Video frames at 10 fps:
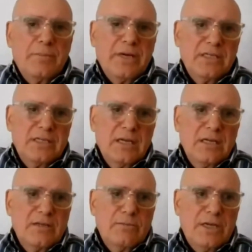Pakistan
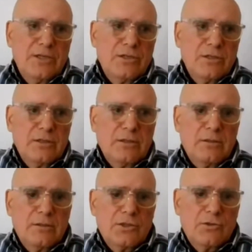has a much
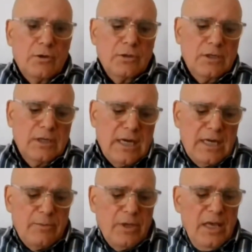stronger
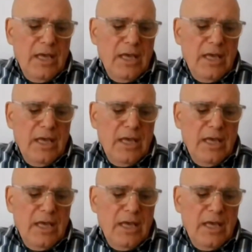economy.